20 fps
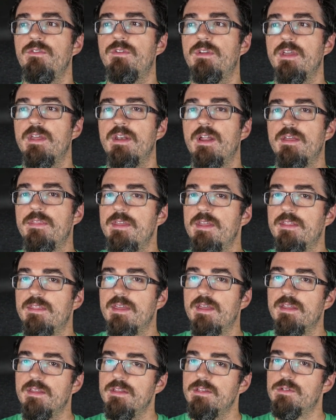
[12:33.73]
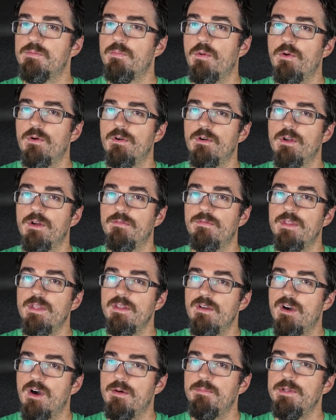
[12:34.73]
And I think that is part of the
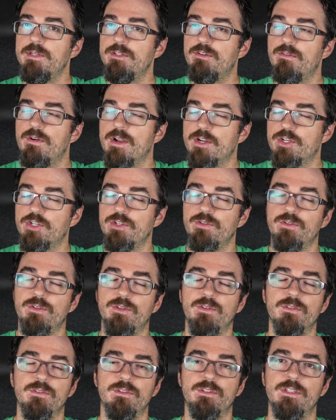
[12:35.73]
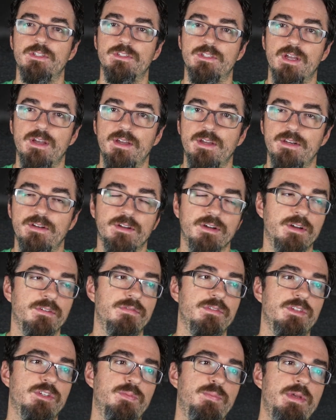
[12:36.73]
omnidirectional design of
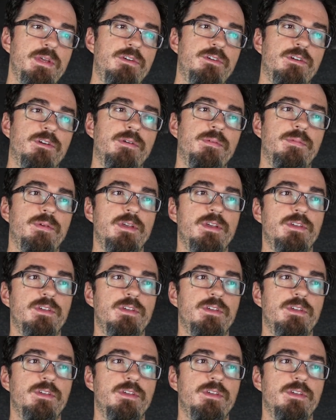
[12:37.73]
the speaker.